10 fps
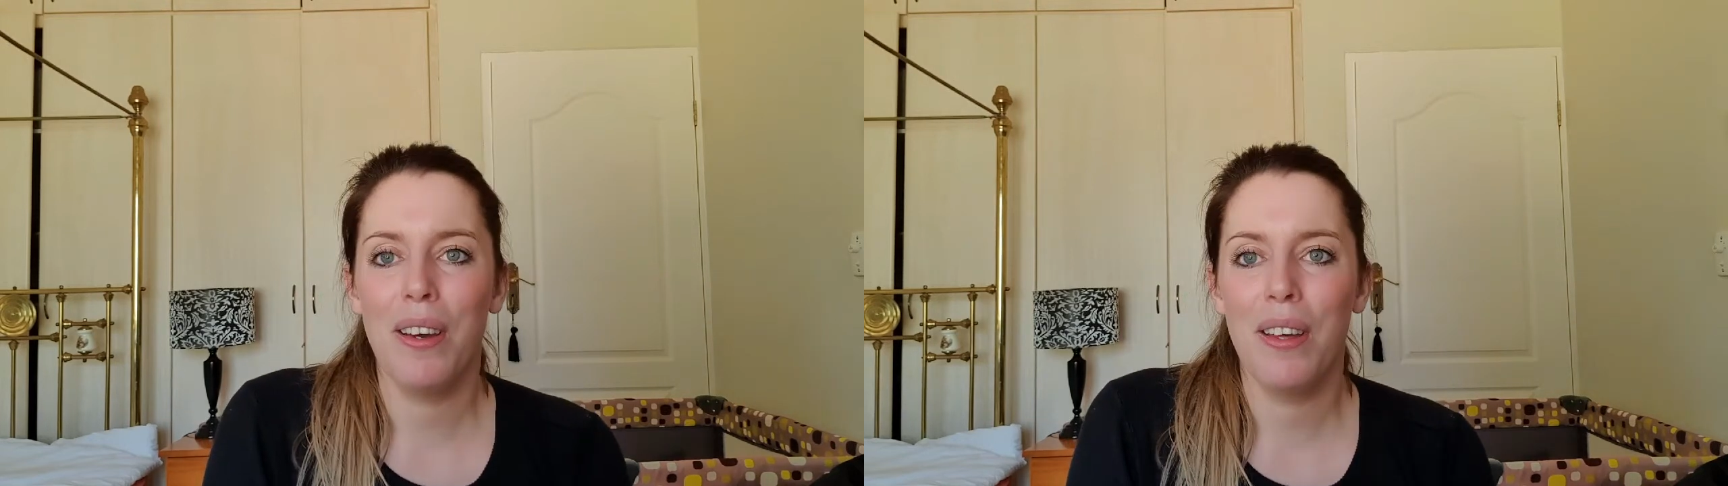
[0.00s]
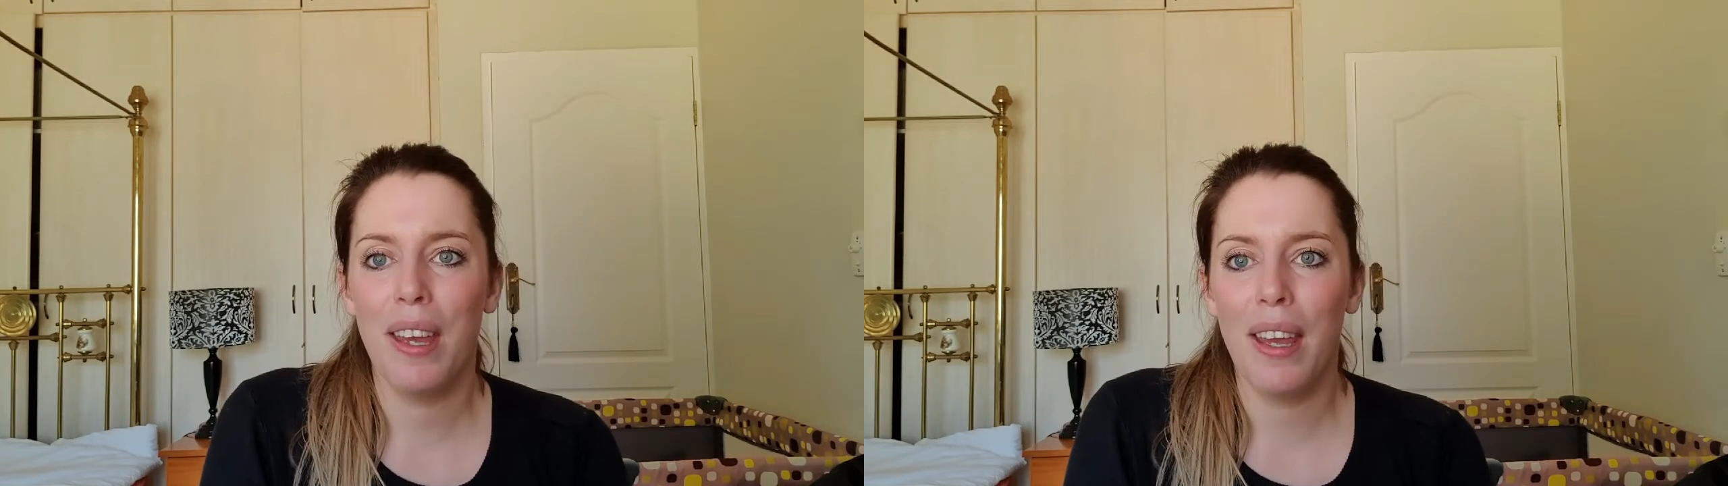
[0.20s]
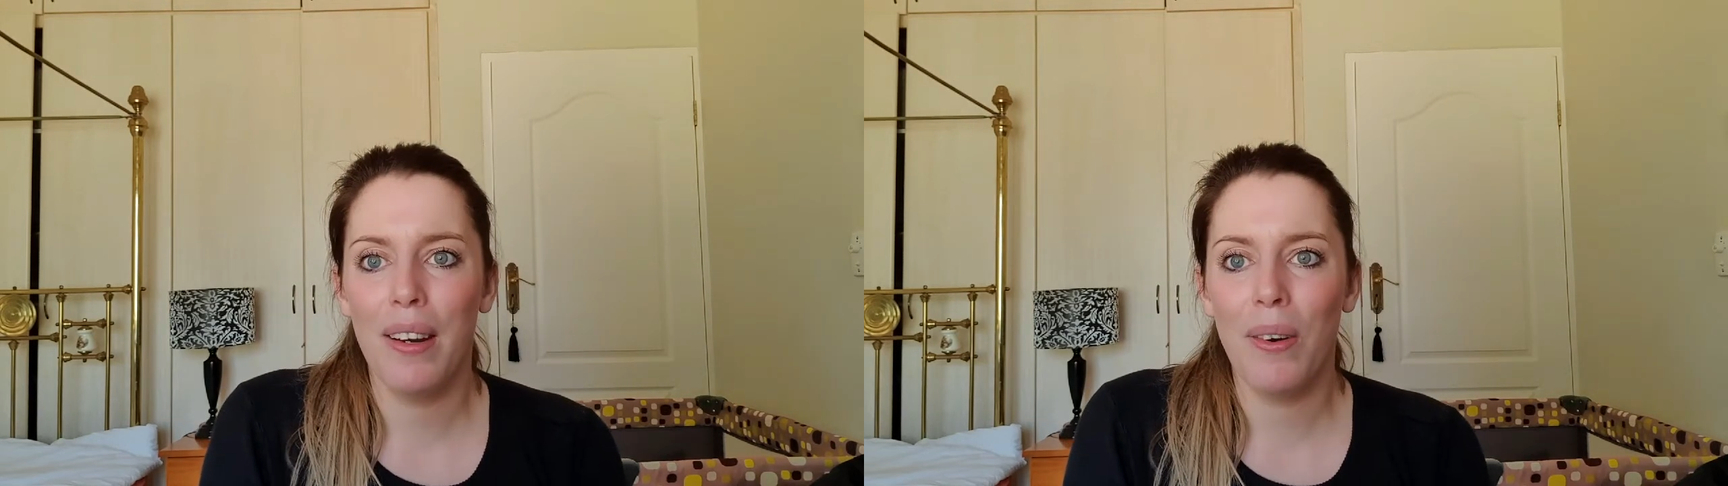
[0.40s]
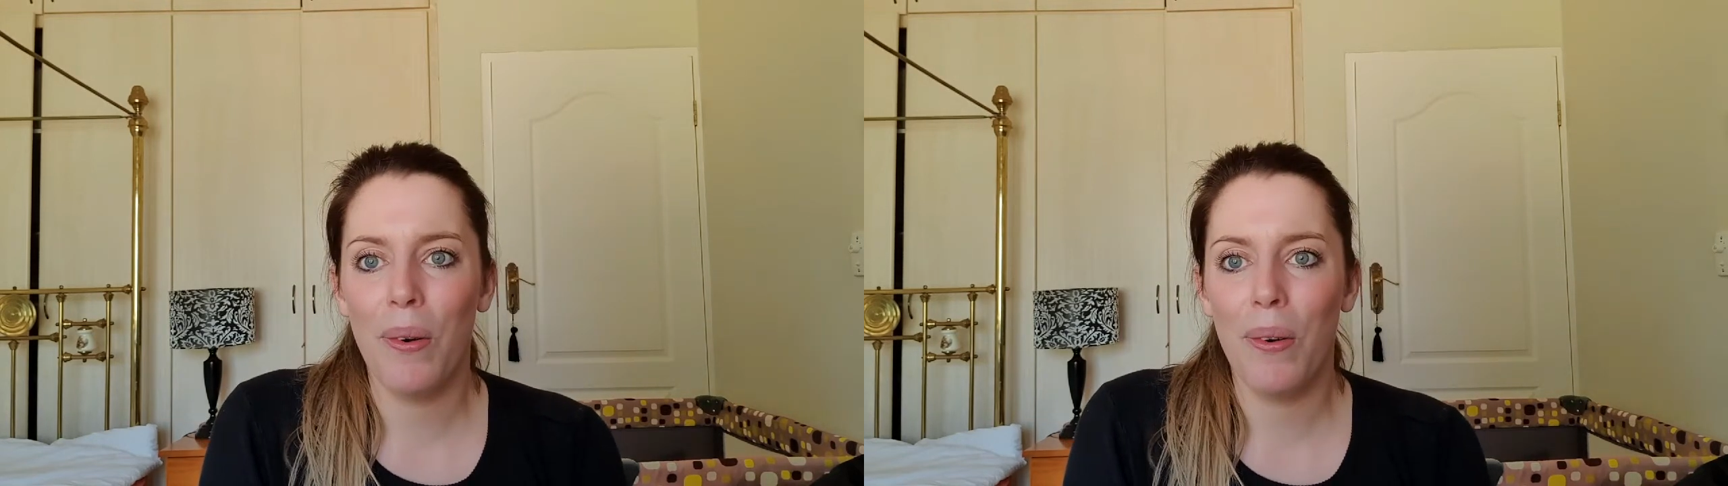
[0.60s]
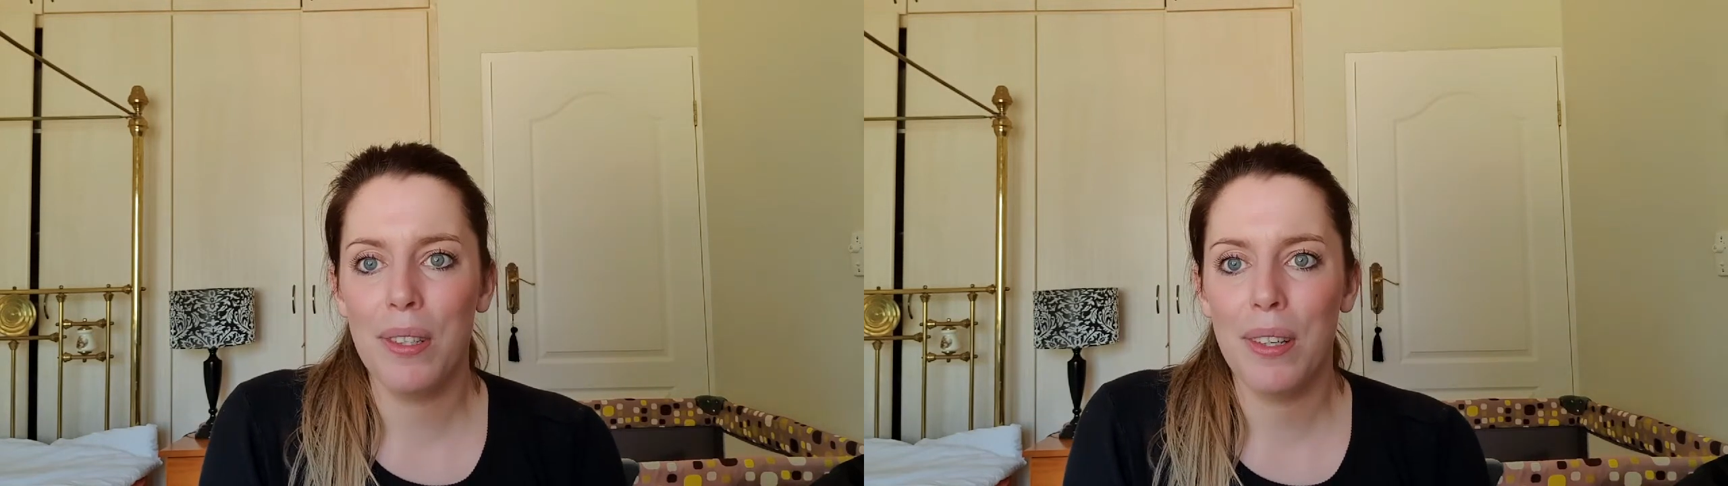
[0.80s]
then
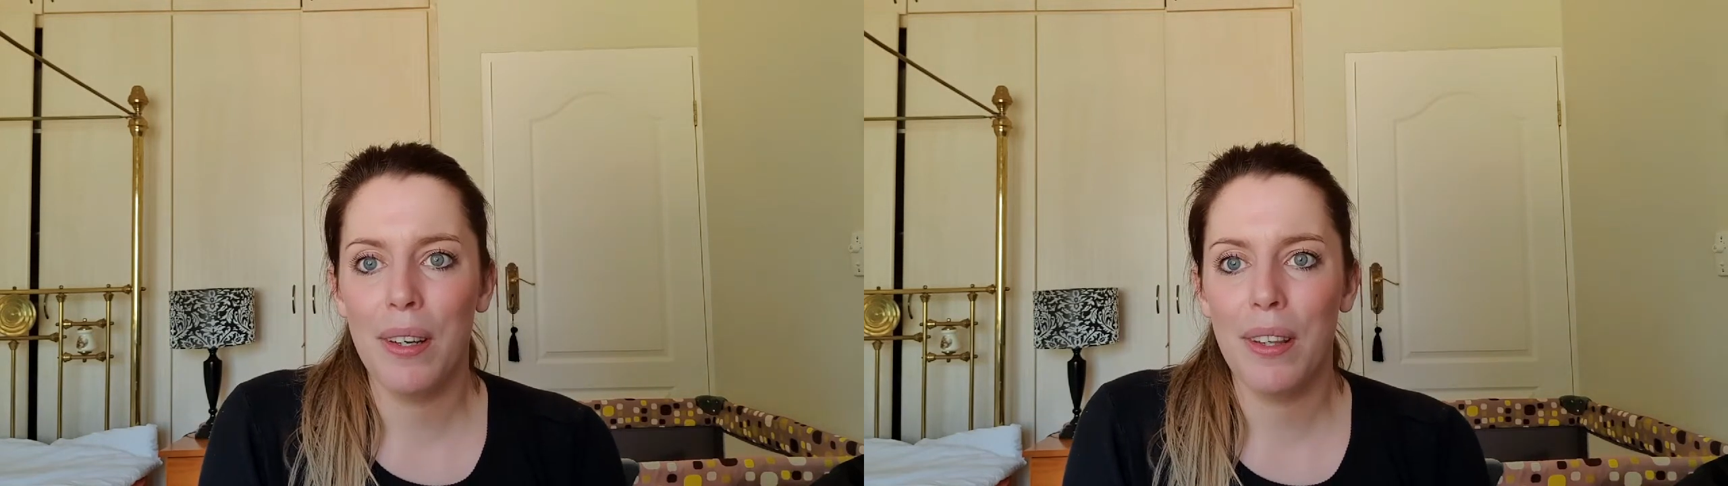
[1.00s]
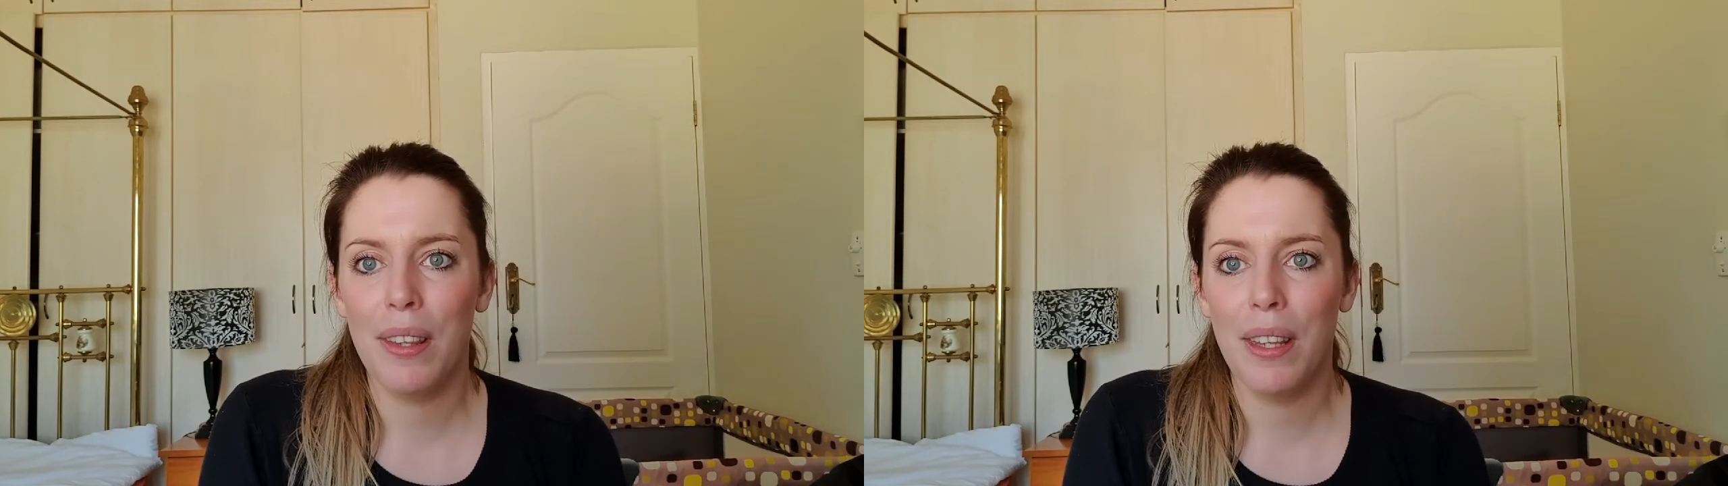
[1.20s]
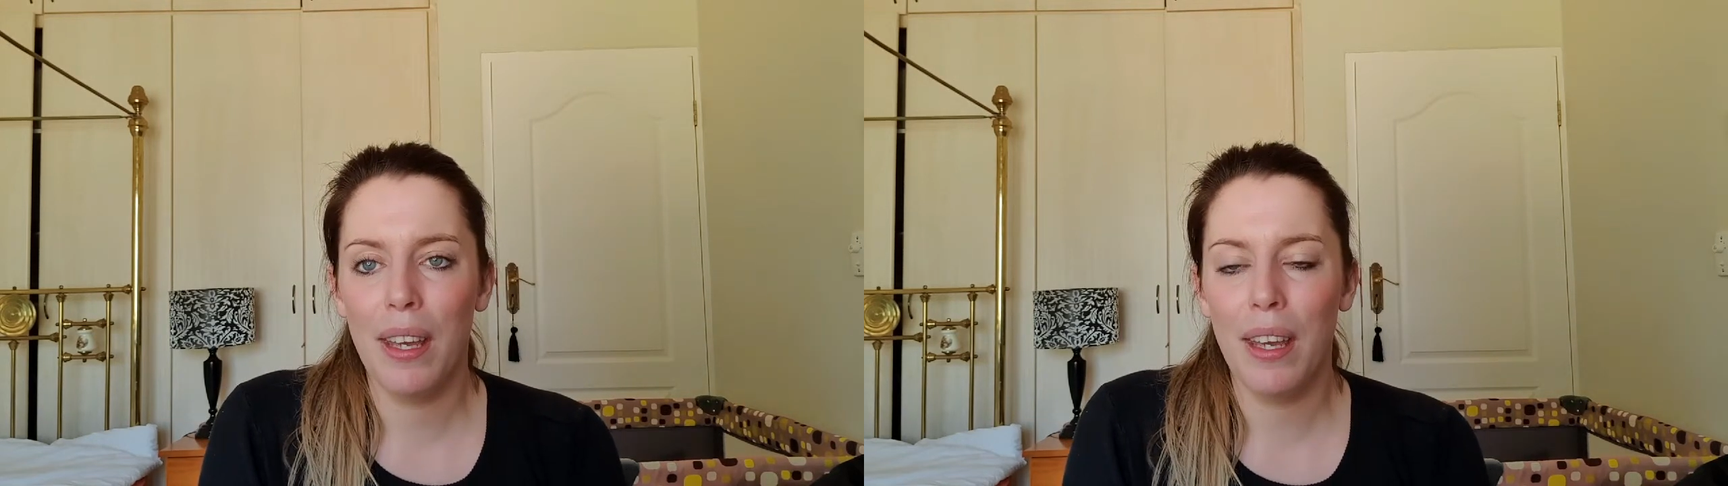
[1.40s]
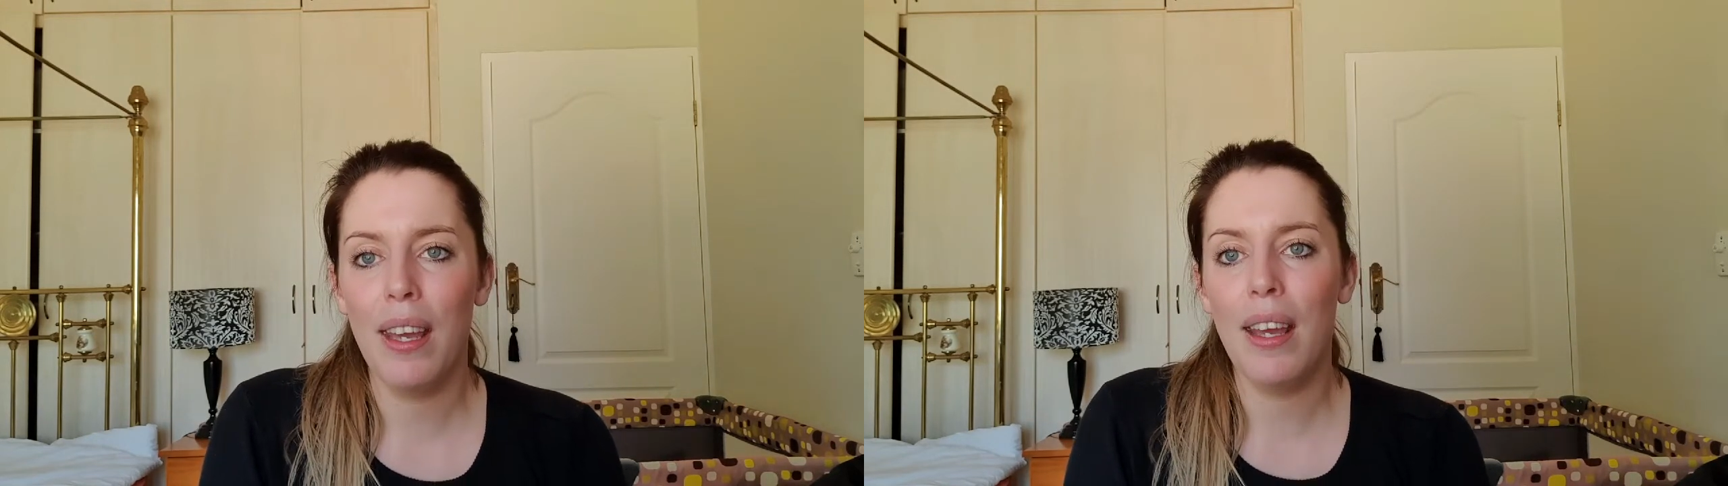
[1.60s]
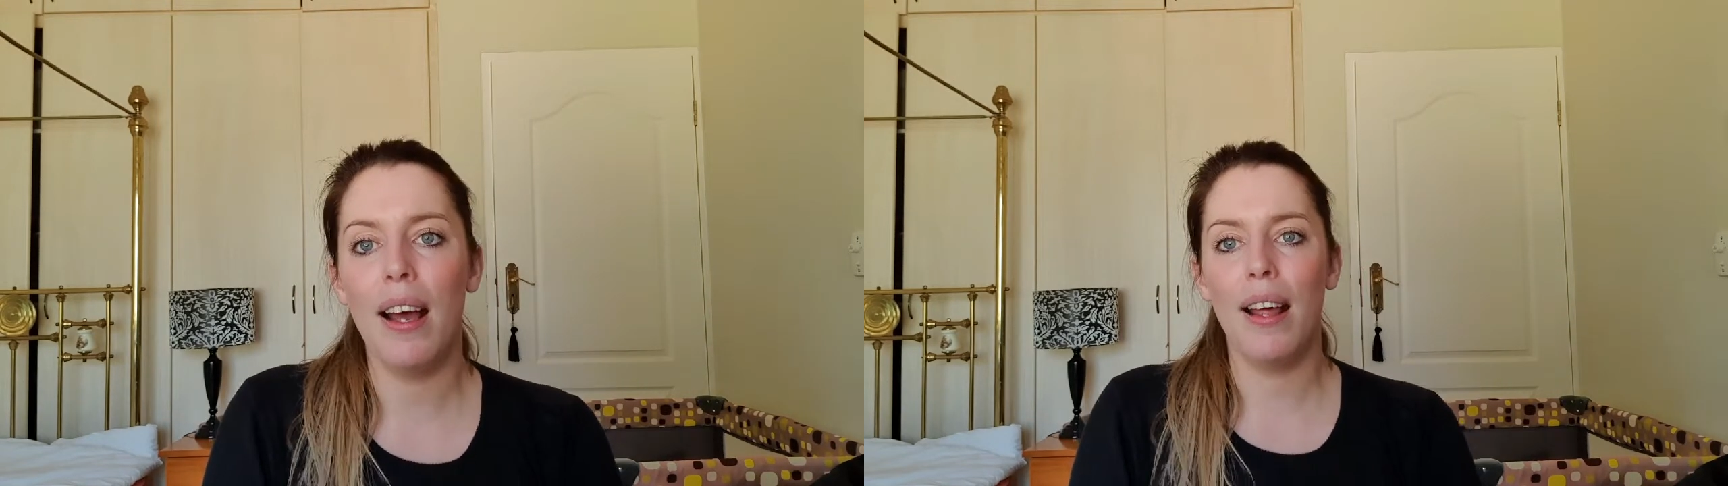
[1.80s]
also
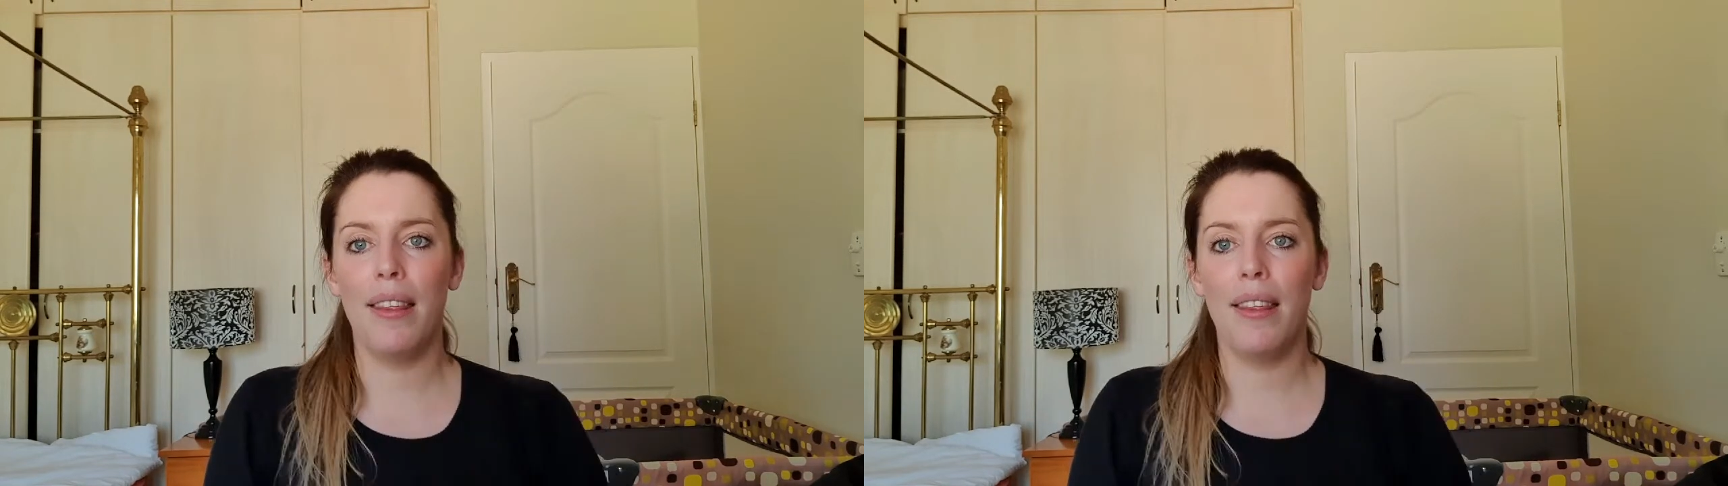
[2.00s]
the